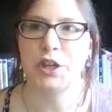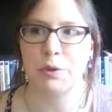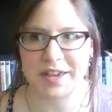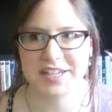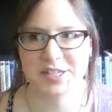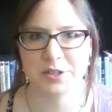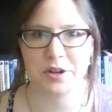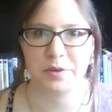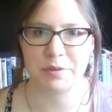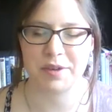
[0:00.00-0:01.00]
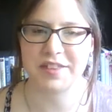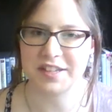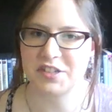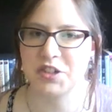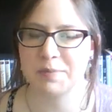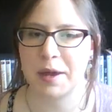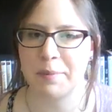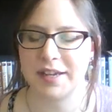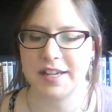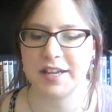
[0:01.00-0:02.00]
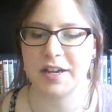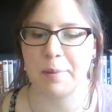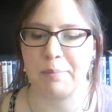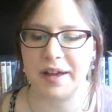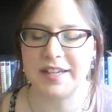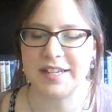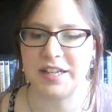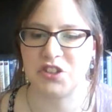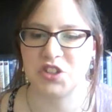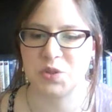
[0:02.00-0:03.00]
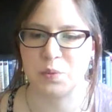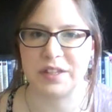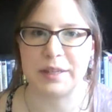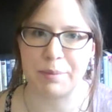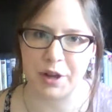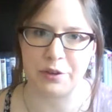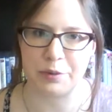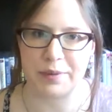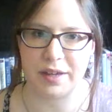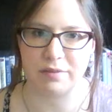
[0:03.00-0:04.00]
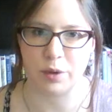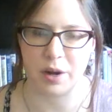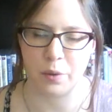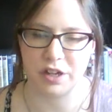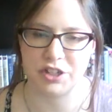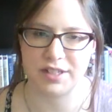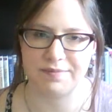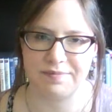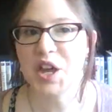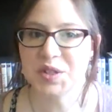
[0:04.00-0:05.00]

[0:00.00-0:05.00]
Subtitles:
You may disagree with me, that's just my opinion, but it just really bothered me when I watched it.